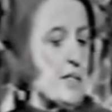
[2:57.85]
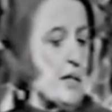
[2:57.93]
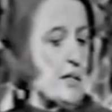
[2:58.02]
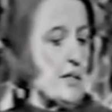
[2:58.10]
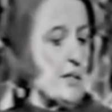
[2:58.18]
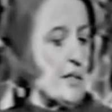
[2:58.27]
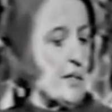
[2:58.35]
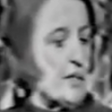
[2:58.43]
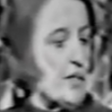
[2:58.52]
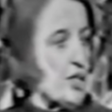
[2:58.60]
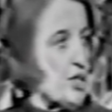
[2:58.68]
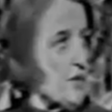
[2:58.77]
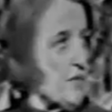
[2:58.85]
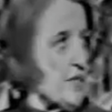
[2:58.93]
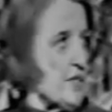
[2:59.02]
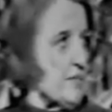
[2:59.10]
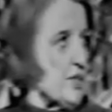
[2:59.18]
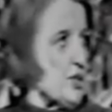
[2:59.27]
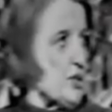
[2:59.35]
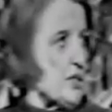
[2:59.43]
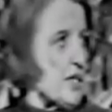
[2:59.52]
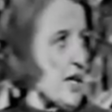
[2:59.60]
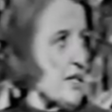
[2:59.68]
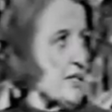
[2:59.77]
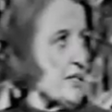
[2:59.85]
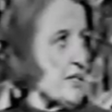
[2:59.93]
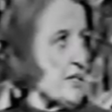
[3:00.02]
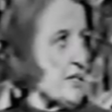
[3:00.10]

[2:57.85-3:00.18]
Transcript: on the recognition of individual rights,